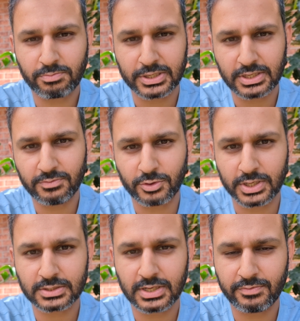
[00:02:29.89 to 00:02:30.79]
especially for
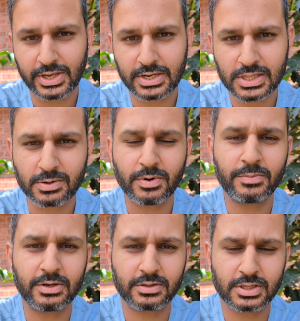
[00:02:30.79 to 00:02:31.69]
us living in
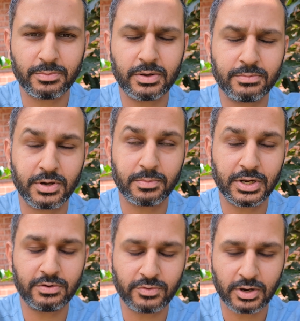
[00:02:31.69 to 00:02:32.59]

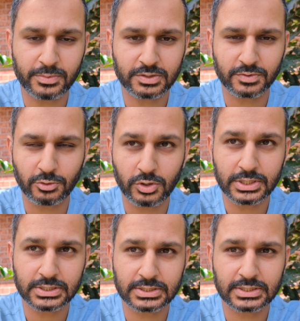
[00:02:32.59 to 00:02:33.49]
suburban environments with all
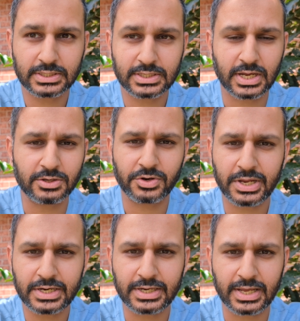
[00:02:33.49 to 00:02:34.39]
these
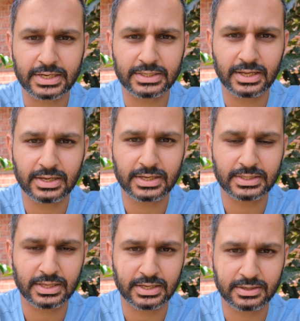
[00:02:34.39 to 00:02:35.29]
concrete and
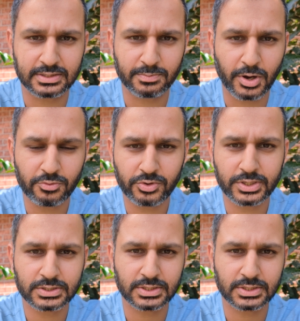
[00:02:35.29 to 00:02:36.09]
the boundaries,